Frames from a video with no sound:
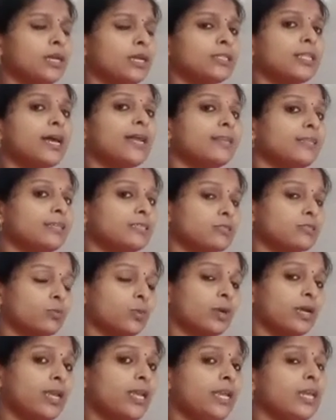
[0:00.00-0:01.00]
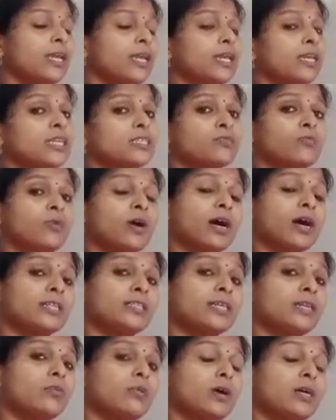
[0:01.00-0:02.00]
That is why his
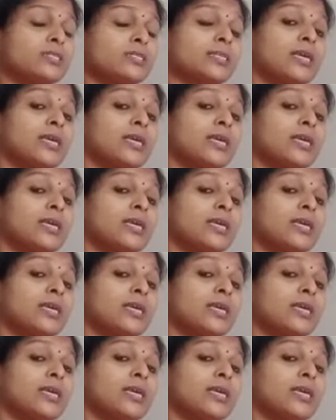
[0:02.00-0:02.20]
father was